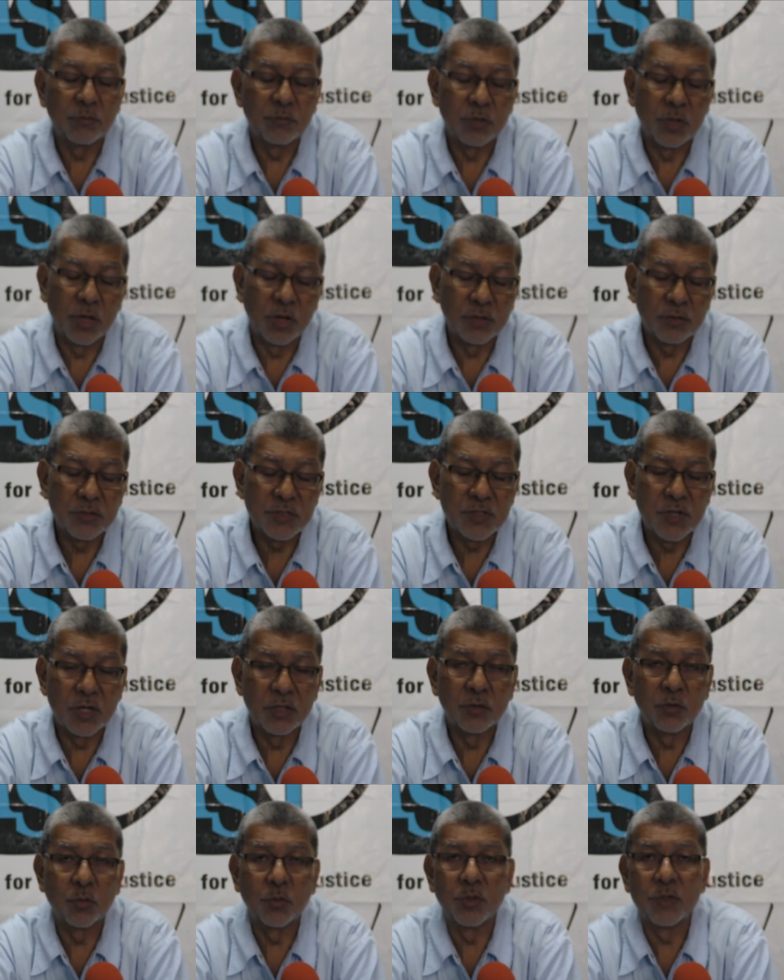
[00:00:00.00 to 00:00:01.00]
young
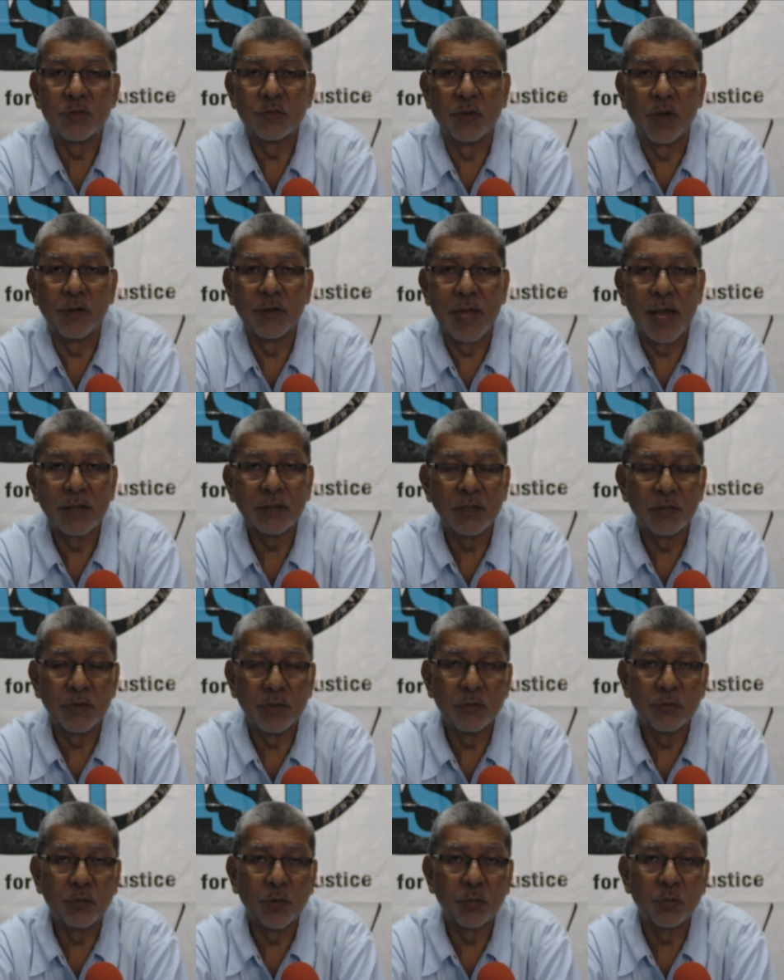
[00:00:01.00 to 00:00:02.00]
son who is very active
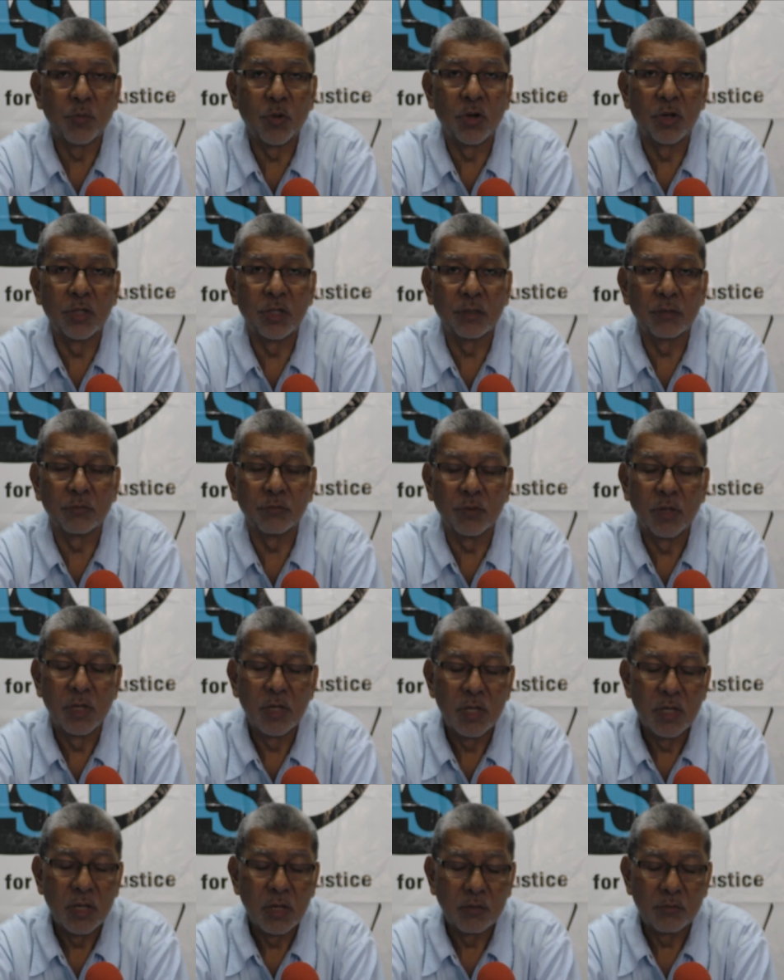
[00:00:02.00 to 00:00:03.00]
in football, a
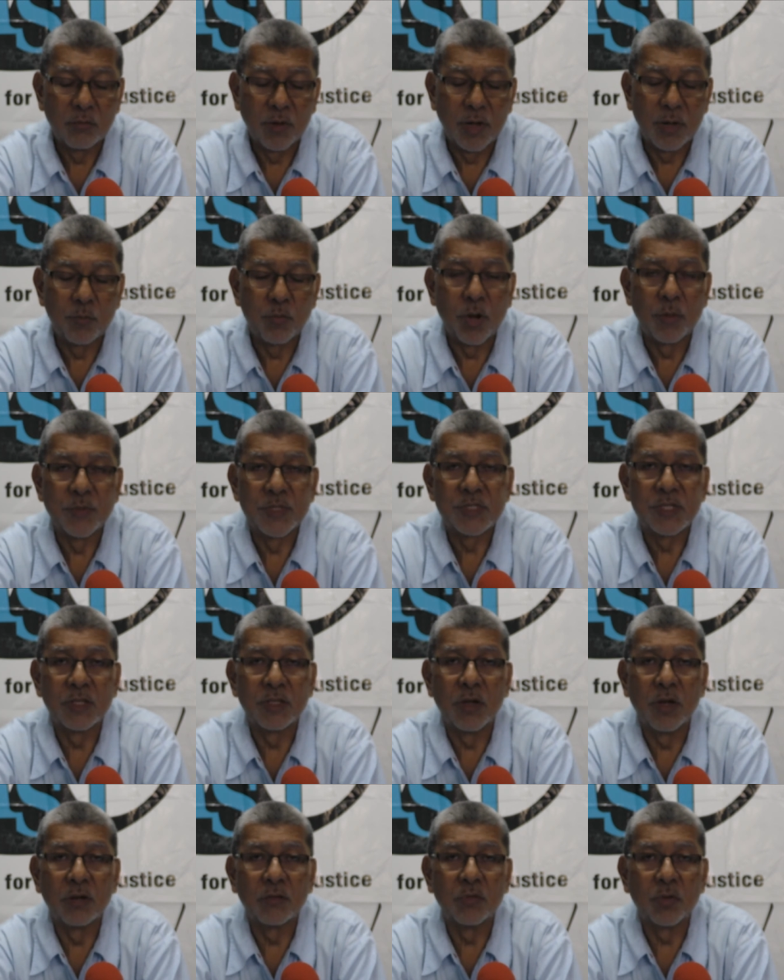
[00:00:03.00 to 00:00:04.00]
very promising
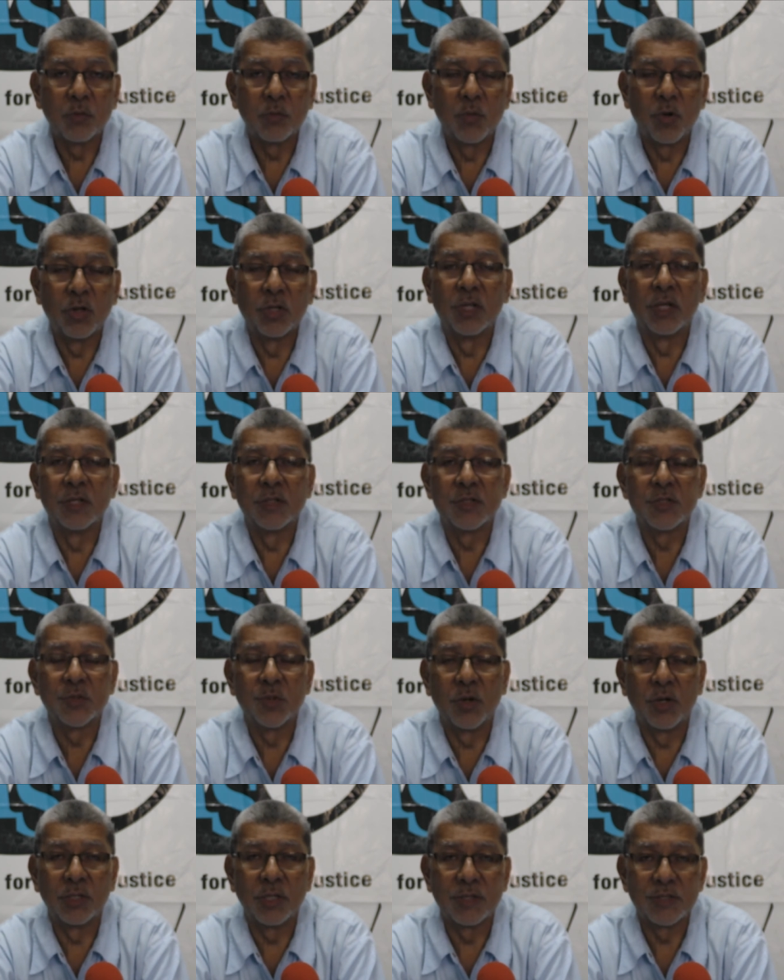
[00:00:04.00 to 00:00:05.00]
young footballer and
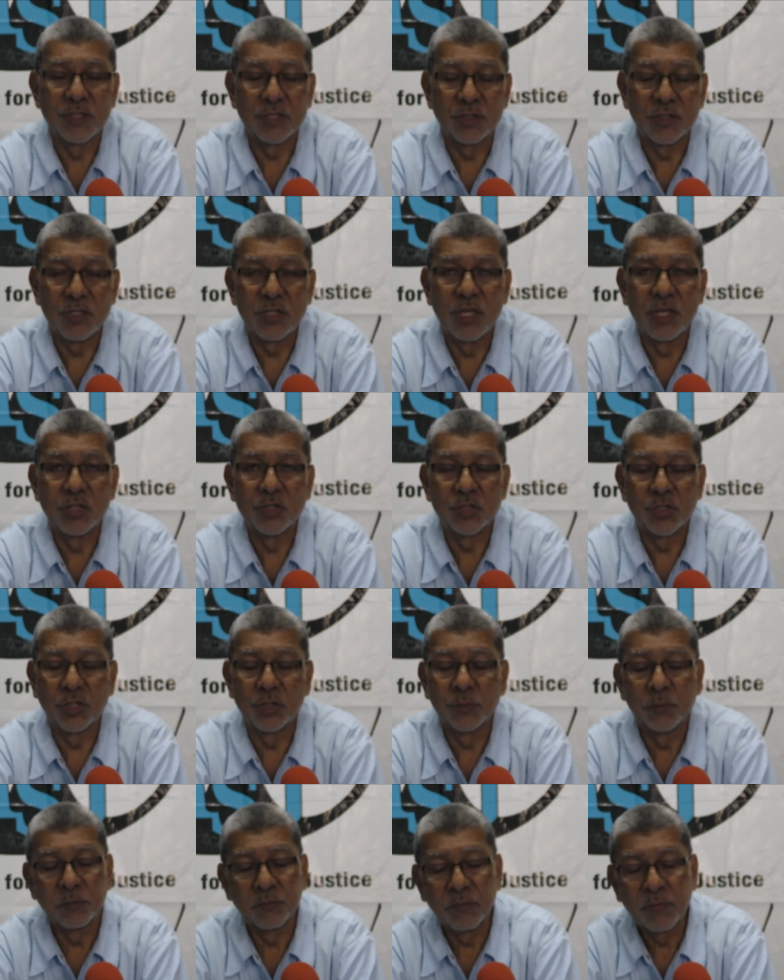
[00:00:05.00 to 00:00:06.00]
so on as a teenager,